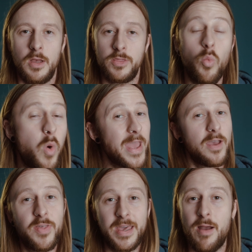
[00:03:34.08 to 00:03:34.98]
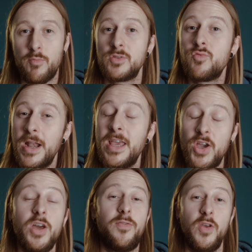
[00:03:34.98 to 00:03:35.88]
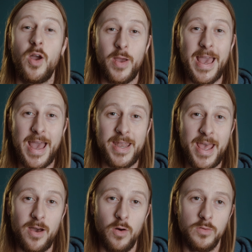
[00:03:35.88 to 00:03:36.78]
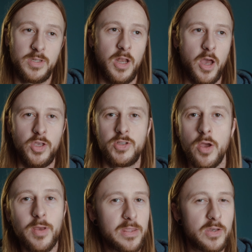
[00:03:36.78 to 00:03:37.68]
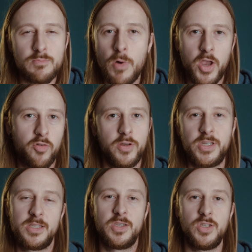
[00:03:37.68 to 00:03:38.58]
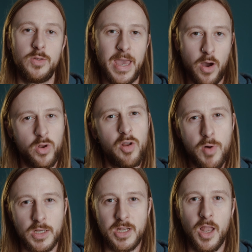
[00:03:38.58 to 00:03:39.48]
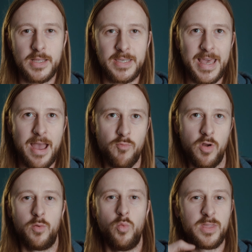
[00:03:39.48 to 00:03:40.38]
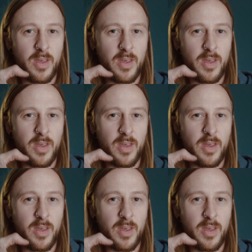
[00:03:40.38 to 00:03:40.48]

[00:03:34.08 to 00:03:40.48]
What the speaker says: The weight of the camera is really good if you're going handheld. You know, you don't get those micro jitters you get on a much lighter camera. With